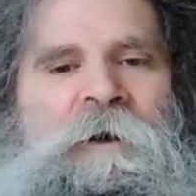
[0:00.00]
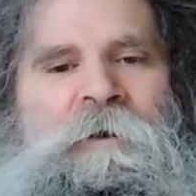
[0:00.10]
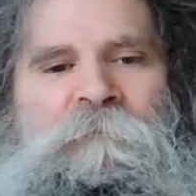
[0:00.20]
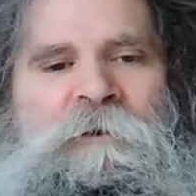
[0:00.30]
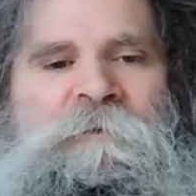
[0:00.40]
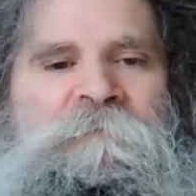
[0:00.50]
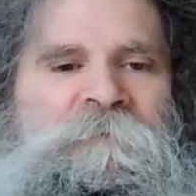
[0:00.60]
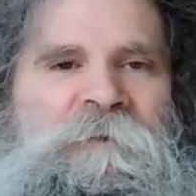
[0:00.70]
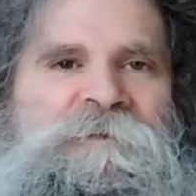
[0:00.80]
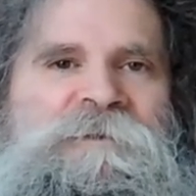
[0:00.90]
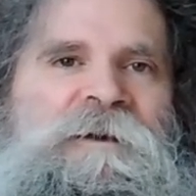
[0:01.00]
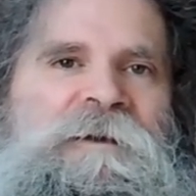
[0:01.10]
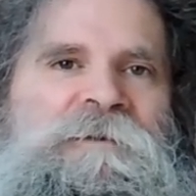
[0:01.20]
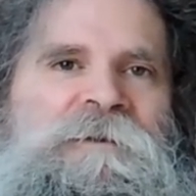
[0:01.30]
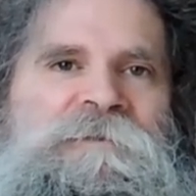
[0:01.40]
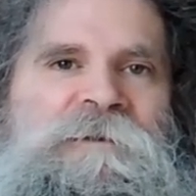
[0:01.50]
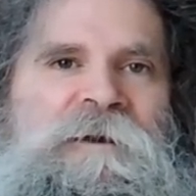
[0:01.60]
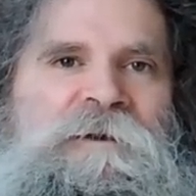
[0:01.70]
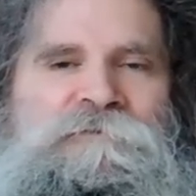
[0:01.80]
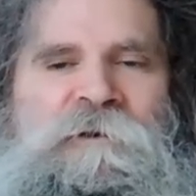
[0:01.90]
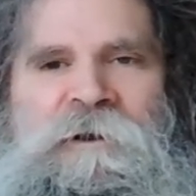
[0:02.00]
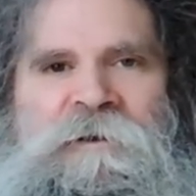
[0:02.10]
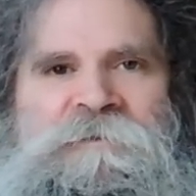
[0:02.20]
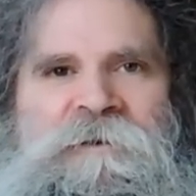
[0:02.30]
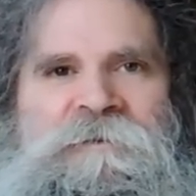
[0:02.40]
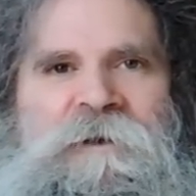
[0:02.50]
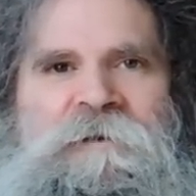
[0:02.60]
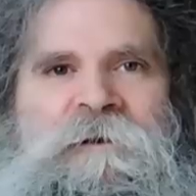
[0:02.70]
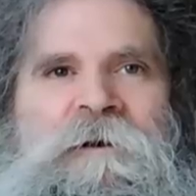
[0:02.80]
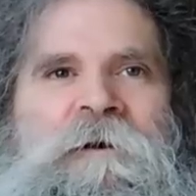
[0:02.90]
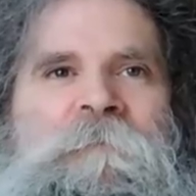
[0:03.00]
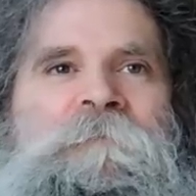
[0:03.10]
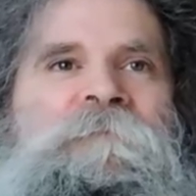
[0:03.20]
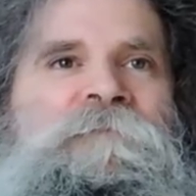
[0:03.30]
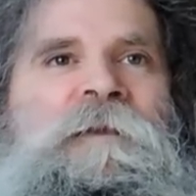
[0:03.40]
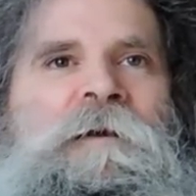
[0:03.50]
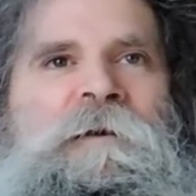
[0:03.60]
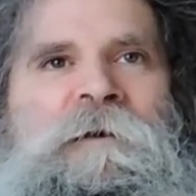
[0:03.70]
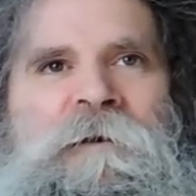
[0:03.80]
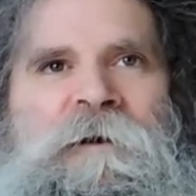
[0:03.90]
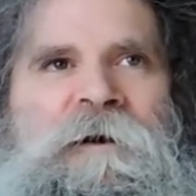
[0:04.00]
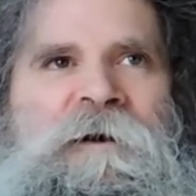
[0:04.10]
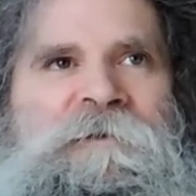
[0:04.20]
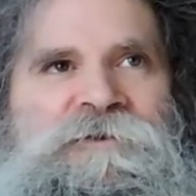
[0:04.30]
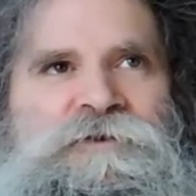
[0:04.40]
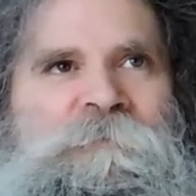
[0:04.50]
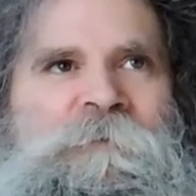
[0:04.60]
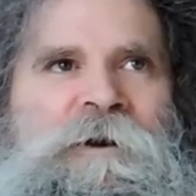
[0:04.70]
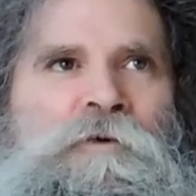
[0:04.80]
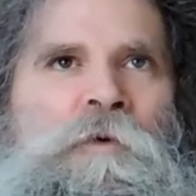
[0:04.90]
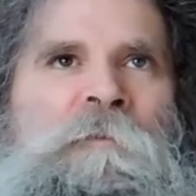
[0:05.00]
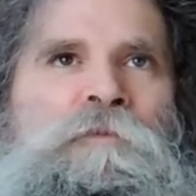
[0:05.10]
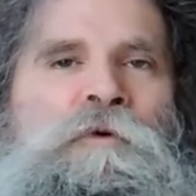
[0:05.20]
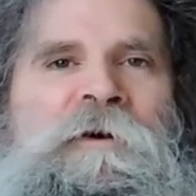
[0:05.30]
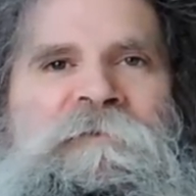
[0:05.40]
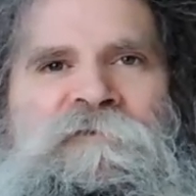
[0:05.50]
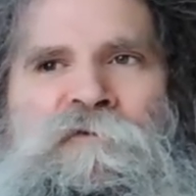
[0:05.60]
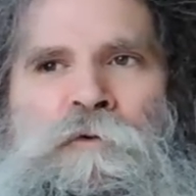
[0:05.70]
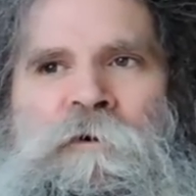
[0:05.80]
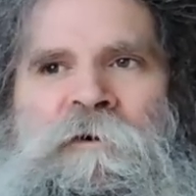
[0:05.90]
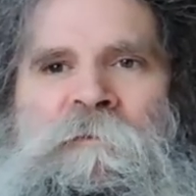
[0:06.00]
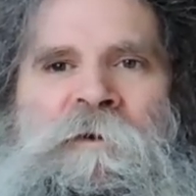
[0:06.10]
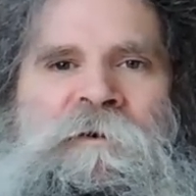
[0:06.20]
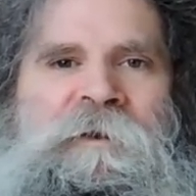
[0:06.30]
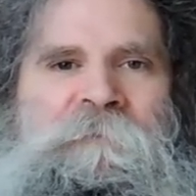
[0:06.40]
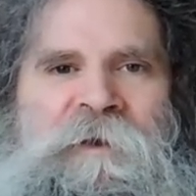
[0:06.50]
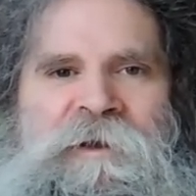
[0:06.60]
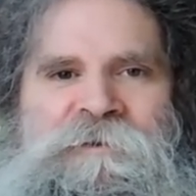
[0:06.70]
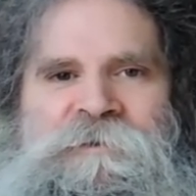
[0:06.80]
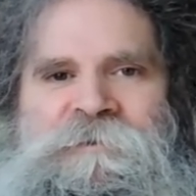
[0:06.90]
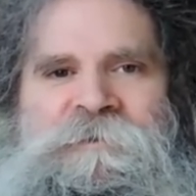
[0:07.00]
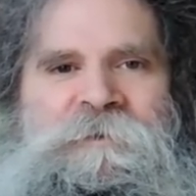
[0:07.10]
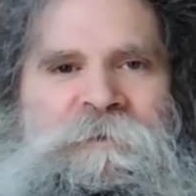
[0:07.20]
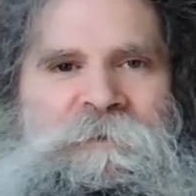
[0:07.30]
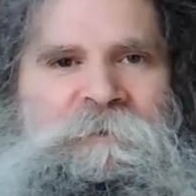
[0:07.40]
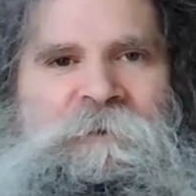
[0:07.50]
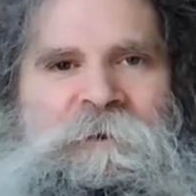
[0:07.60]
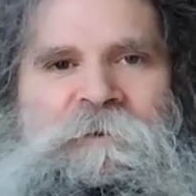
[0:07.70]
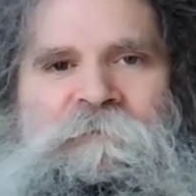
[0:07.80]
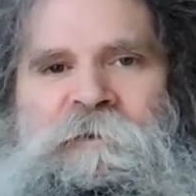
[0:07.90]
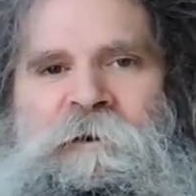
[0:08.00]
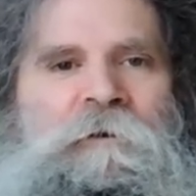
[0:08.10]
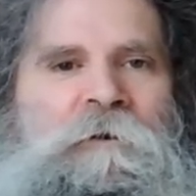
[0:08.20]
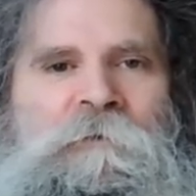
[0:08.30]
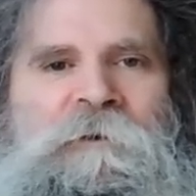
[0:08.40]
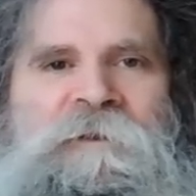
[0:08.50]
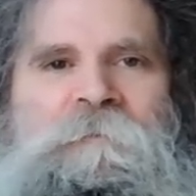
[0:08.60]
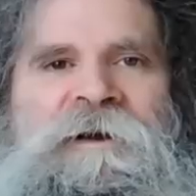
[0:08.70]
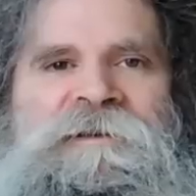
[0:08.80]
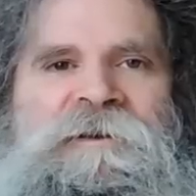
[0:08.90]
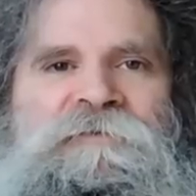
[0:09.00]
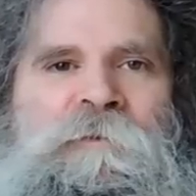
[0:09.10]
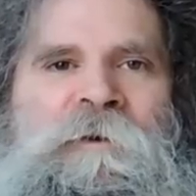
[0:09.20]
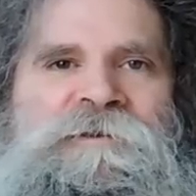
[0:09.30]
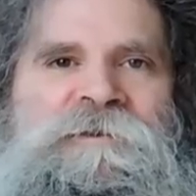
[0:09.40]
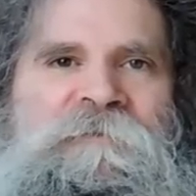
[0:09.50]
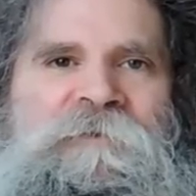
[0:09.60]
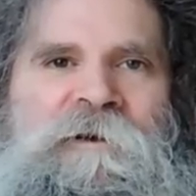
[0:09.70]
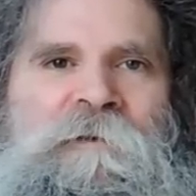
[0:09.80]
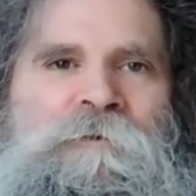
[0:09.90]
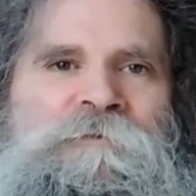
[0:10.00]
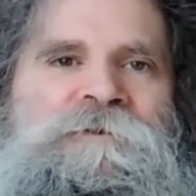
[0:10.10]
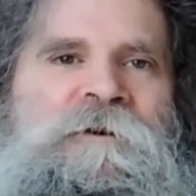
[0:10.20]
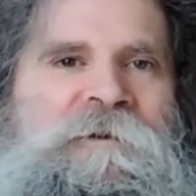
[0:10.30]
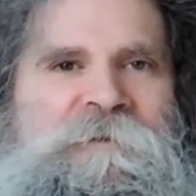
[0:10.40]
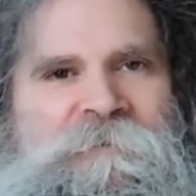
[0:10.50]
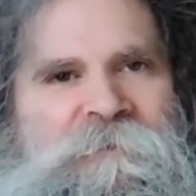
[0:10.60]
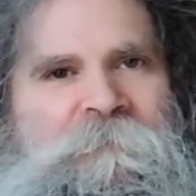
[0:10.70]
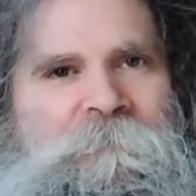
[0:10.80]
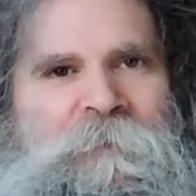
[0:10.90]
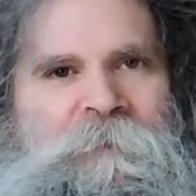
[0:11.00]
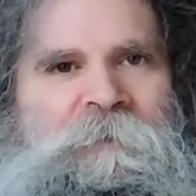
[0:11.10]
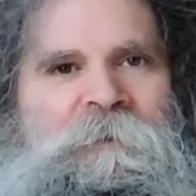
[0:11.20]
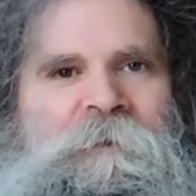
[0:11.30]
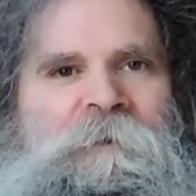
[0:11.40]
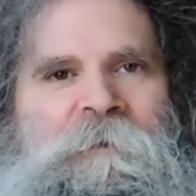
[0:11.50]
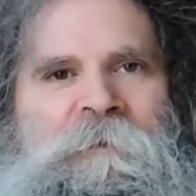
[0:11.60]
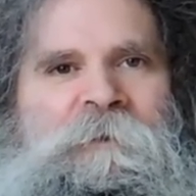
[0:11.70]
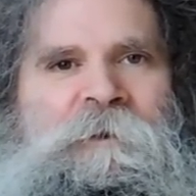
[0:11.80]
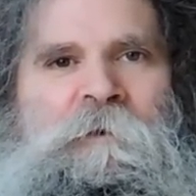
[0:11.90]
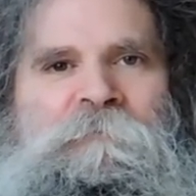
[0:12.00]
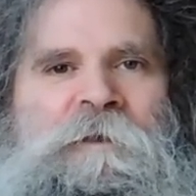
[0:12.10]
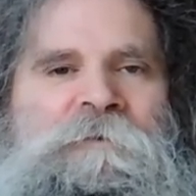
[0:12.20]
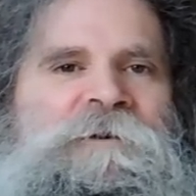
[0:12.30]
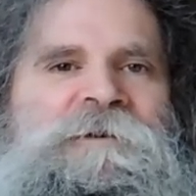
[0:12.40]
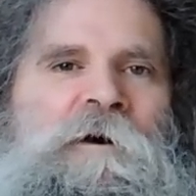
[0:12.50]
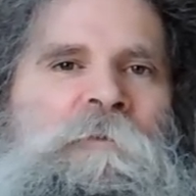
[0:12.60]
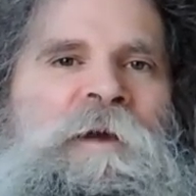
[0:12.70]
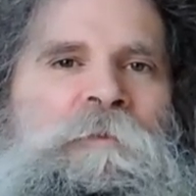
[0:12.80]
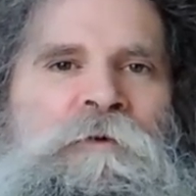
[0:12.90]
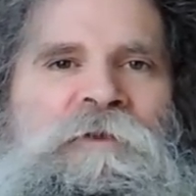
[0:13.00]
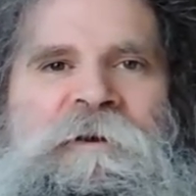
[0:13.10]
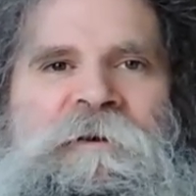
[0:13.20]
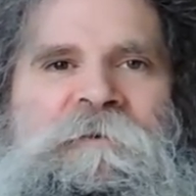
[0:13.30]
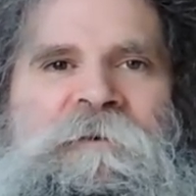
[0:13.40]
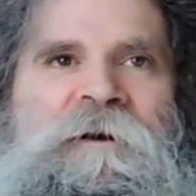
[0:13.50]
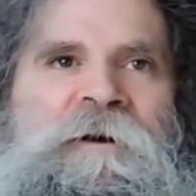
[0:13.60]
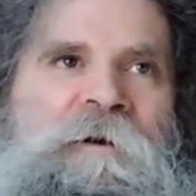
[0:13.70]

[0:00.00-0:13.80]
I run a site that's dreadlocksite.com. It's 1.4 million pages of only the best information available. So I just rather just help people there.